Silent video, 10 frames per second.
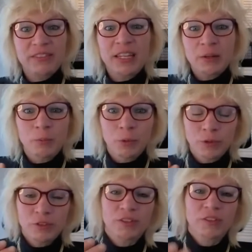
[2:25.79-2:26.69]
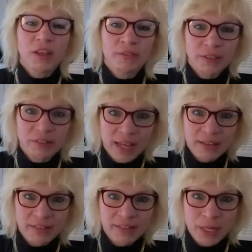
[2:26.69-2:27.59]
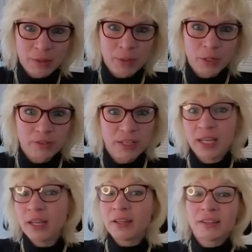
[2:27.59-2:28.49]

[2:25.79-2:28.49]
didn't want to service the SME community,